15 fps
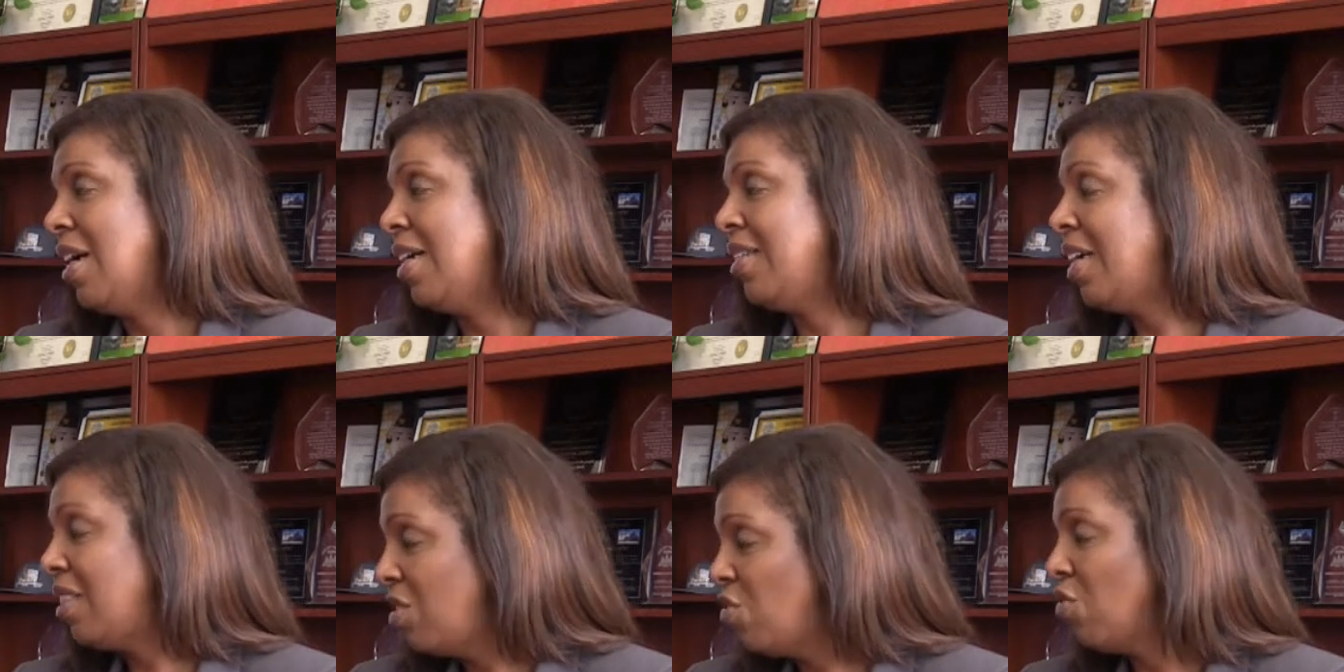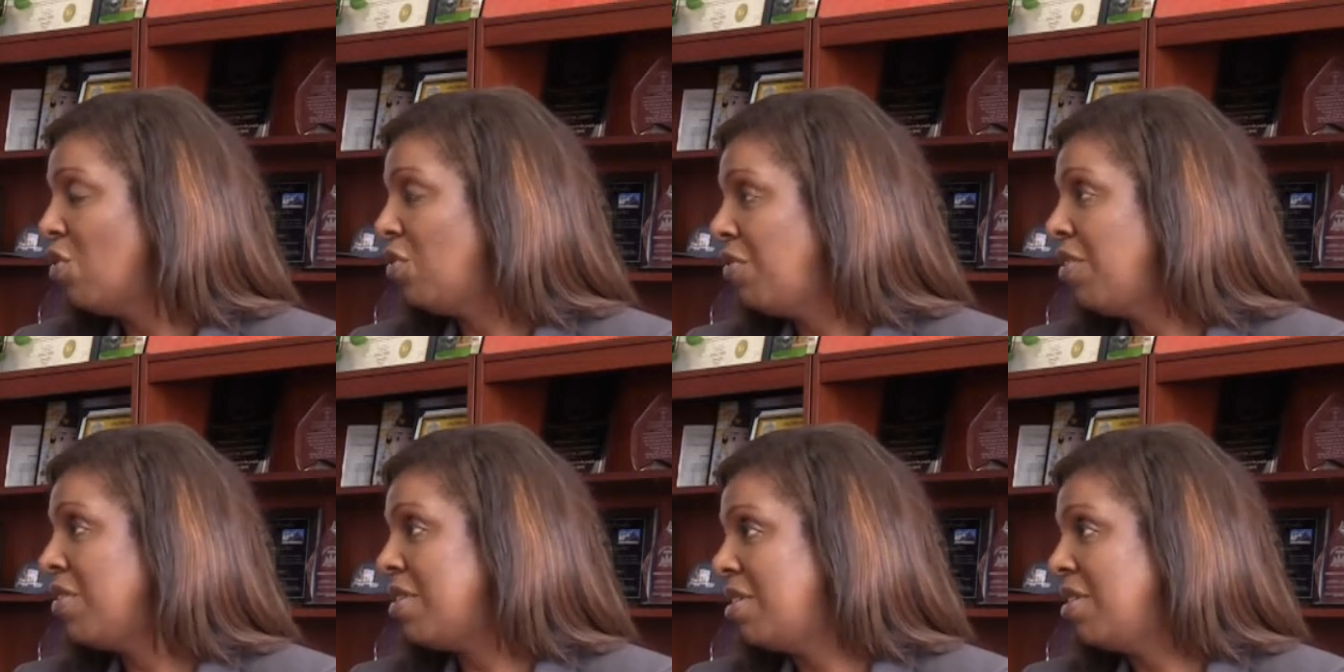I take this role
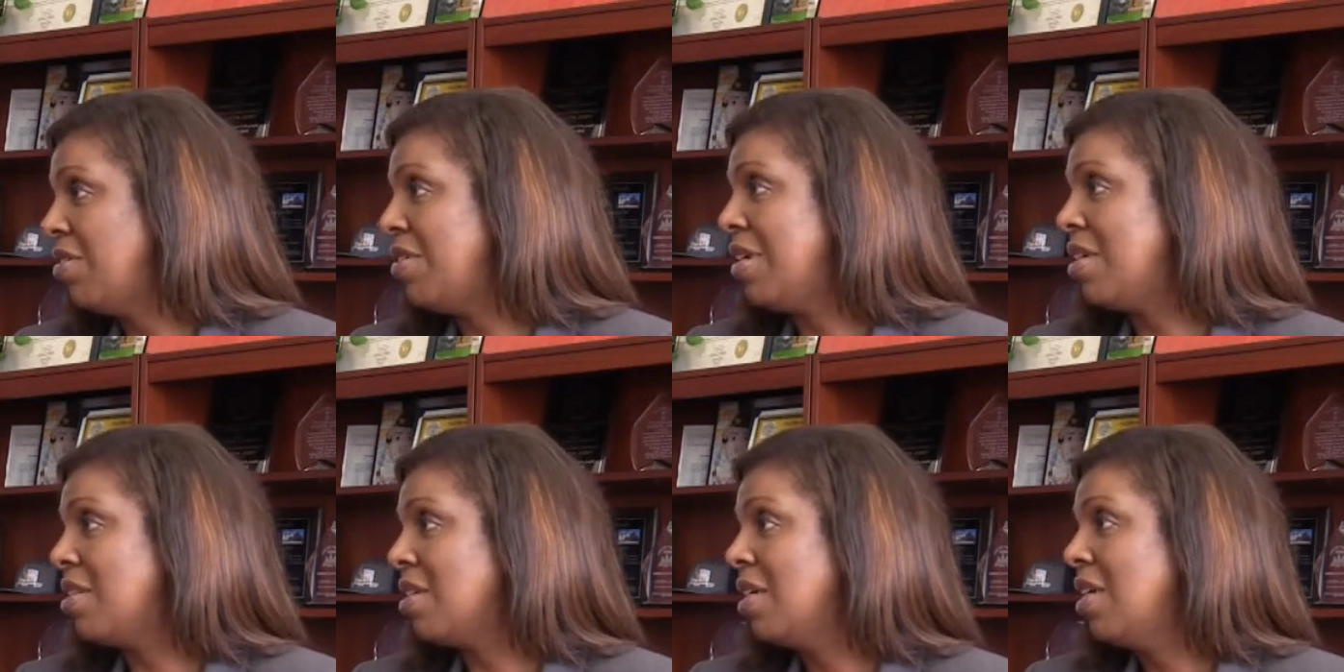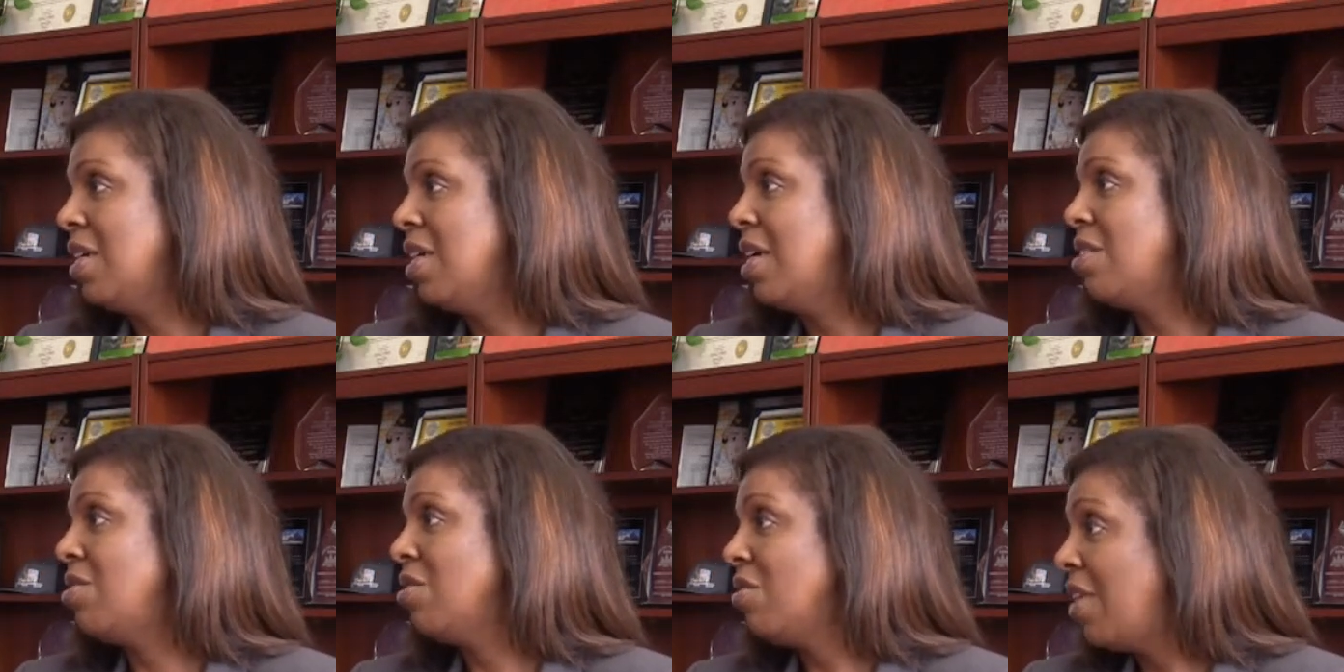very serious.
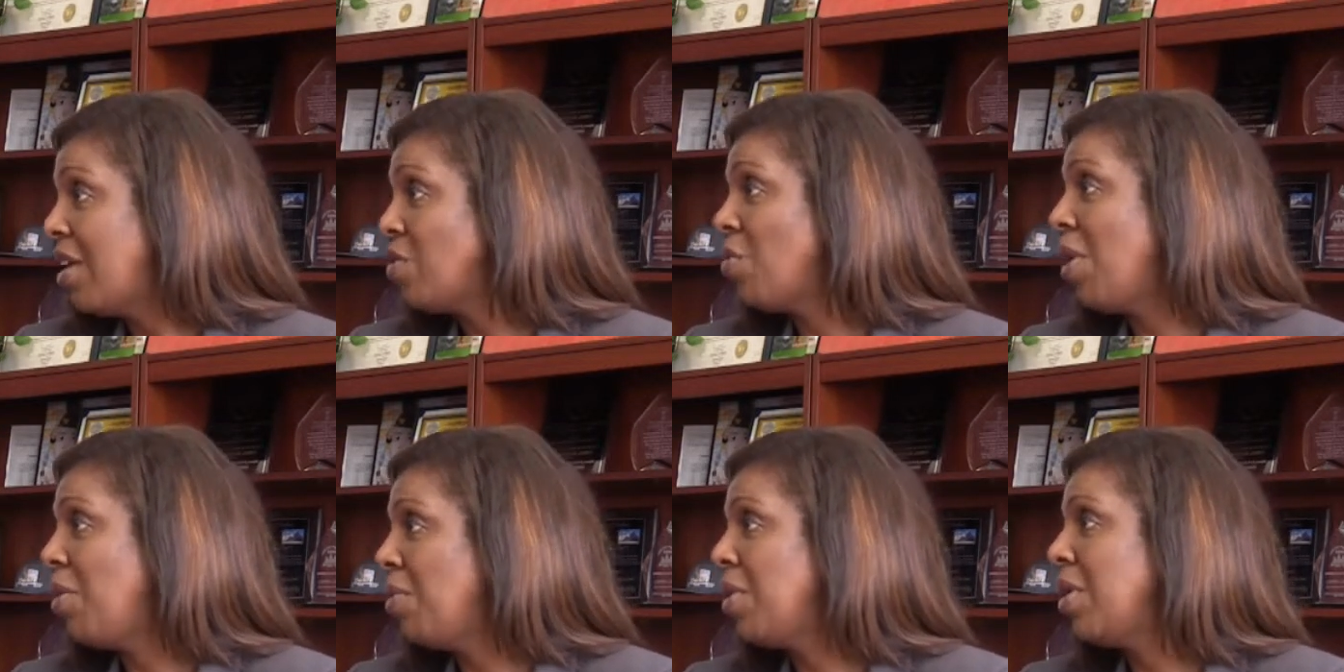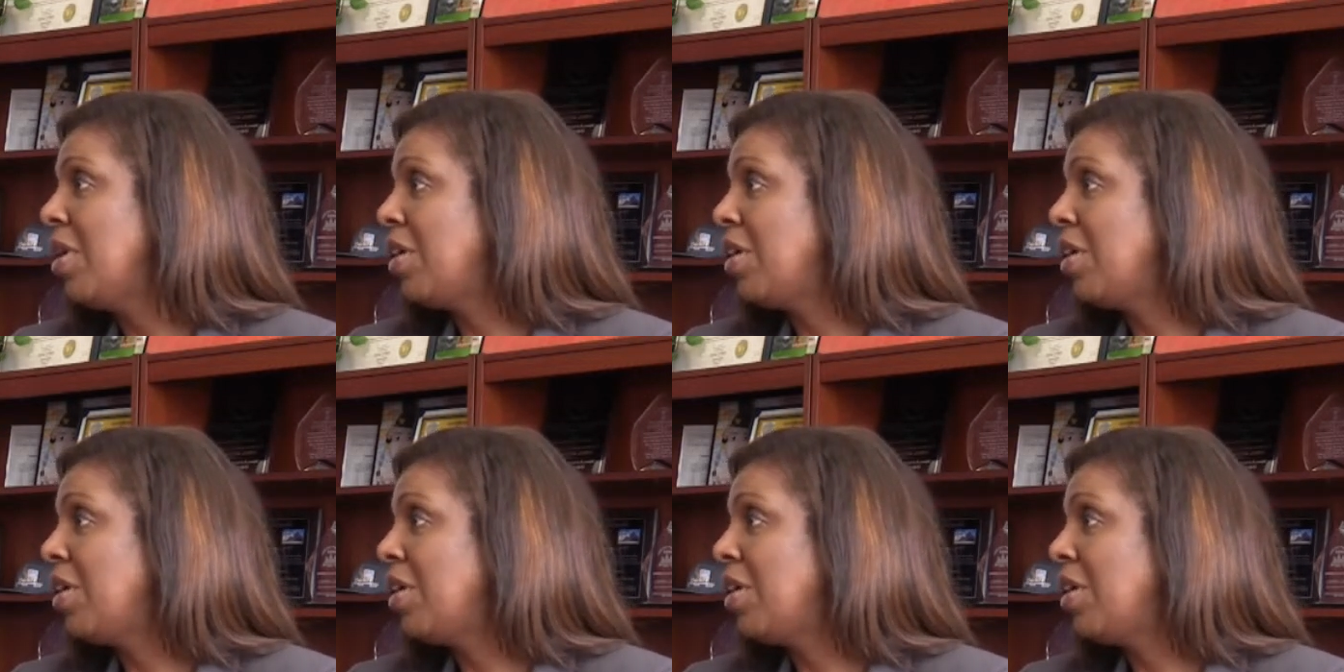And so that's why we